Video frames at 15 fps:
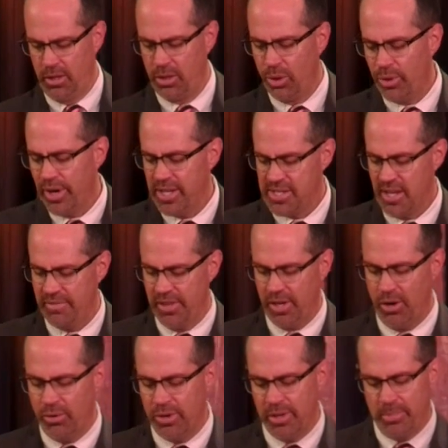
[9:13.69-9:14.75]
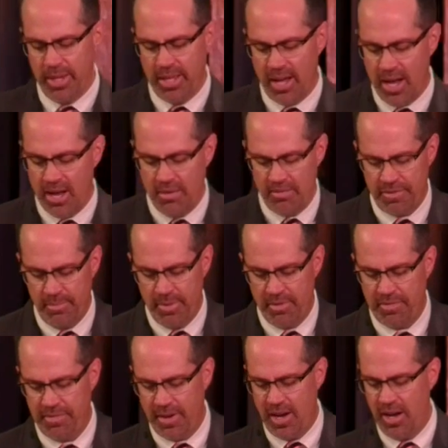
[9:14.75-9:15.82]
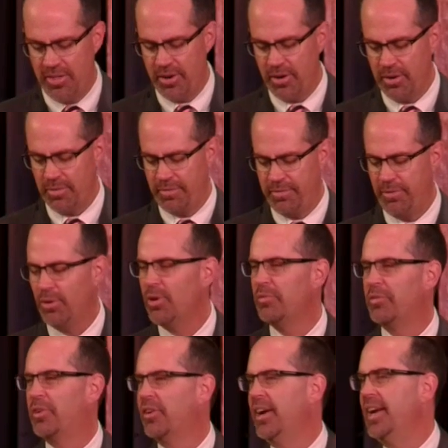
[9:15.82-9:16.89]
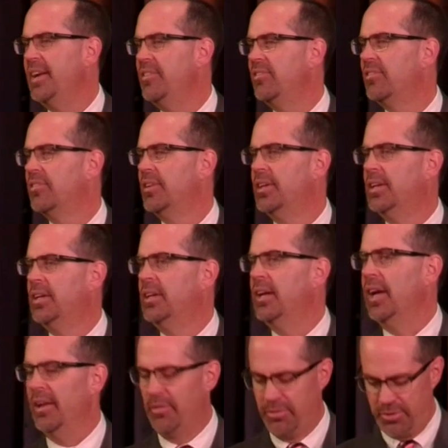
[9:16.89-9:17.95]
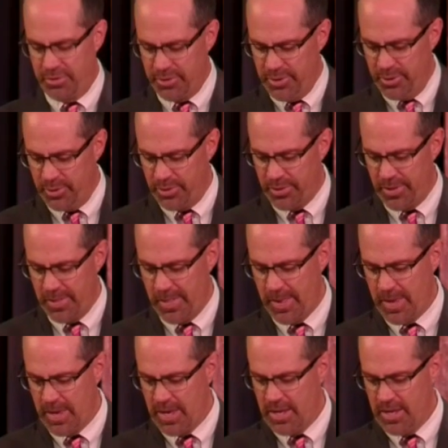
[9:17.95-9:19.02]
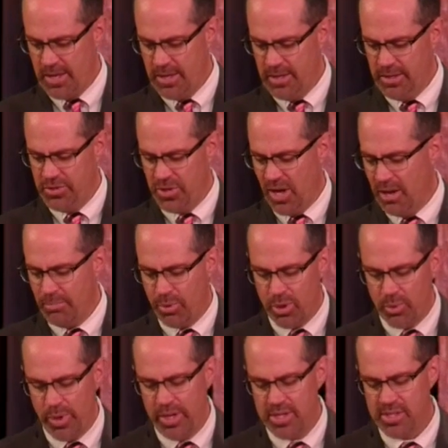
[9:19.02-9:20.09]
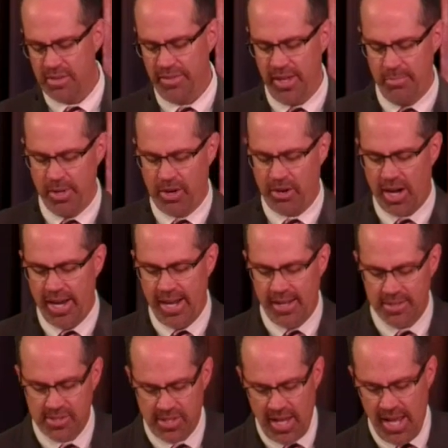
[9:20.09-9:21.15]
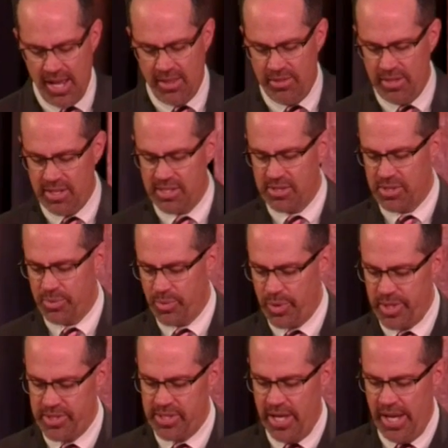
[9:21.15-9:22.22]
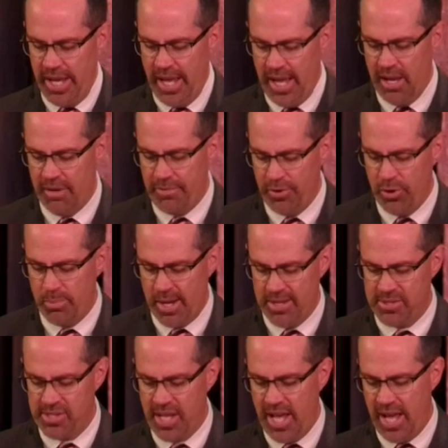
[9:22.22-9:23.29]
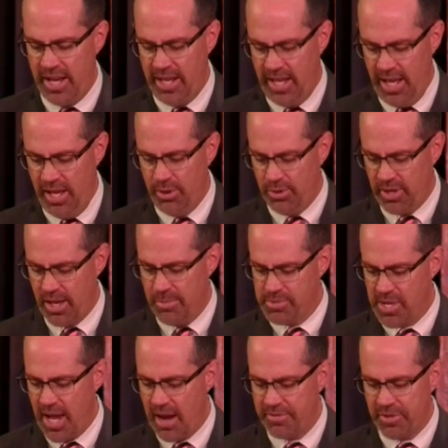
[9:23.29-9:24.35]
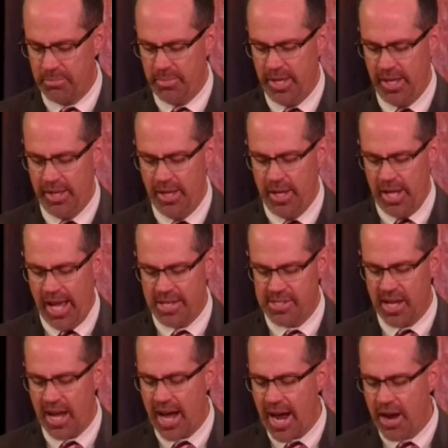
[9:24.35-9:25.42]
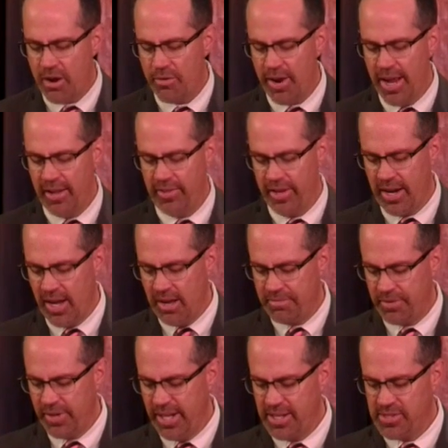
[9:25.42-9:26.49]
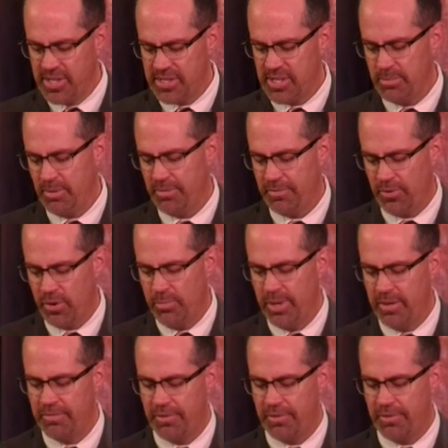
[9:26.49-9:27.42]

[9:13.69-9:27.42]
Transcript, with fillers: Glory as of the only begotten from the Father, full of grace and truth. John bore witness of him and cried out, saying, This was he of whom I said, He who comes after me has a higher rank than I, for he existed before me.